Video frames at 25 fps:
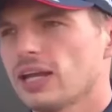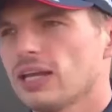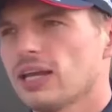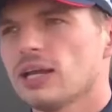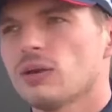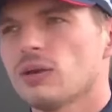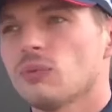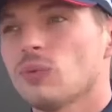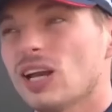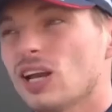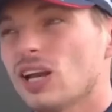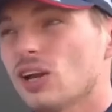it
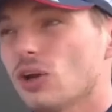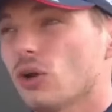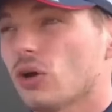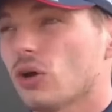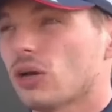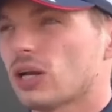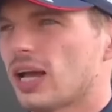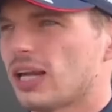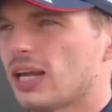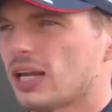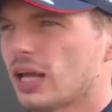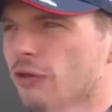didn't really
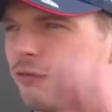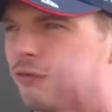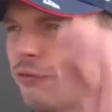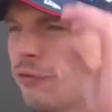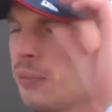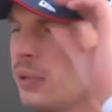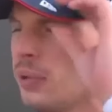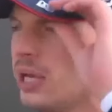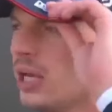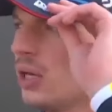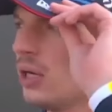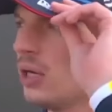look like that
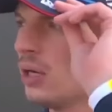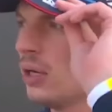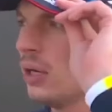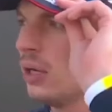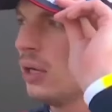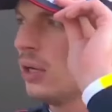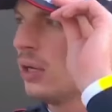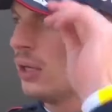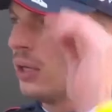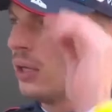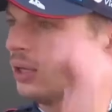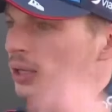for me.
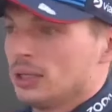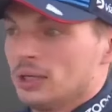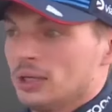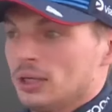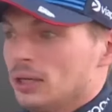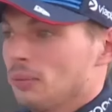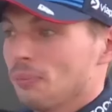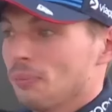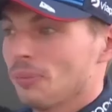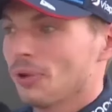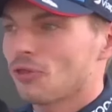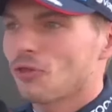
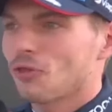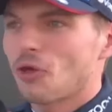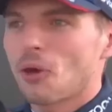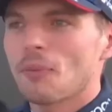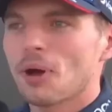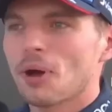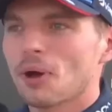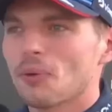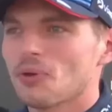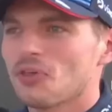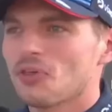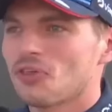But
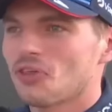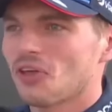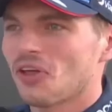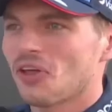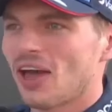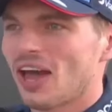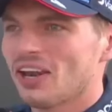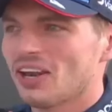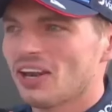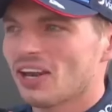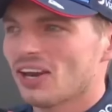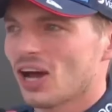somehow we still
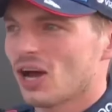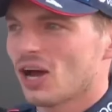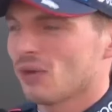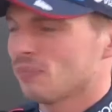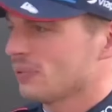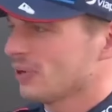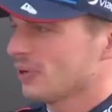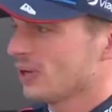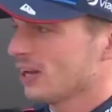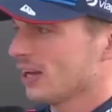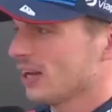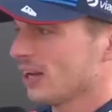ended up
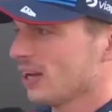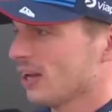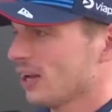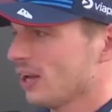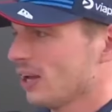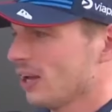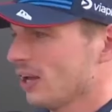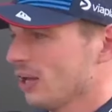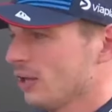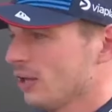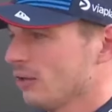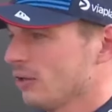
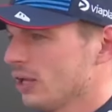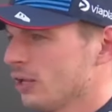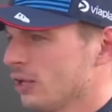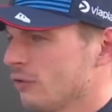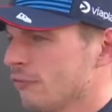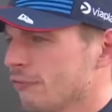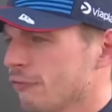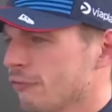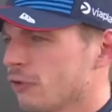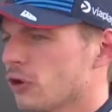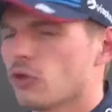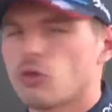
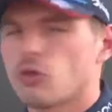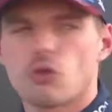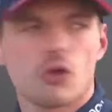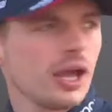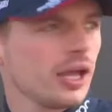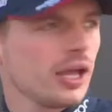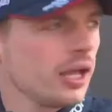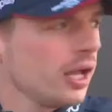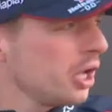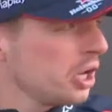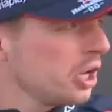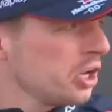in first.
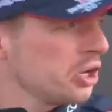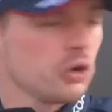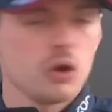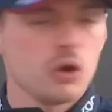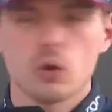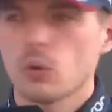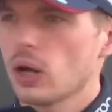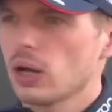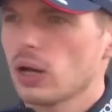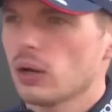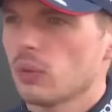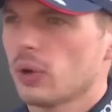I don't
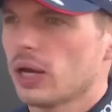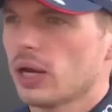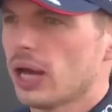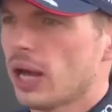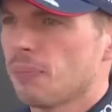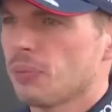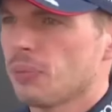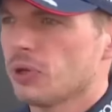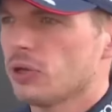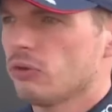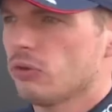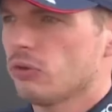know what
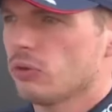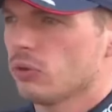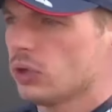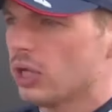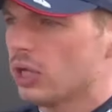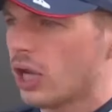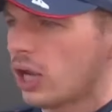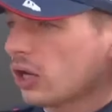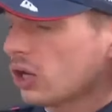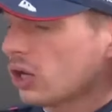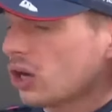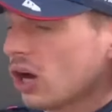happened to
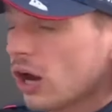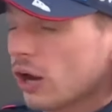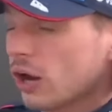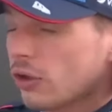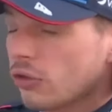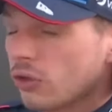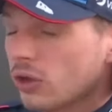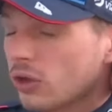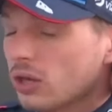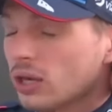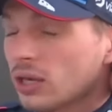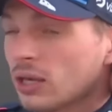the other
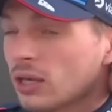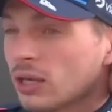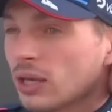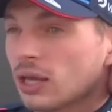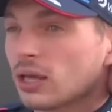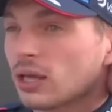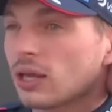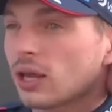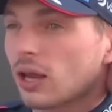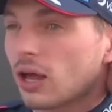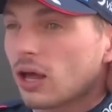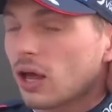cars
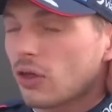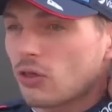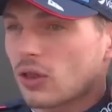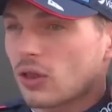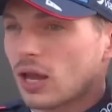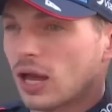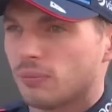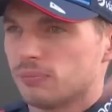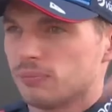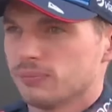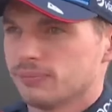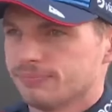in the last
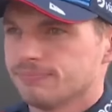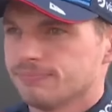lap.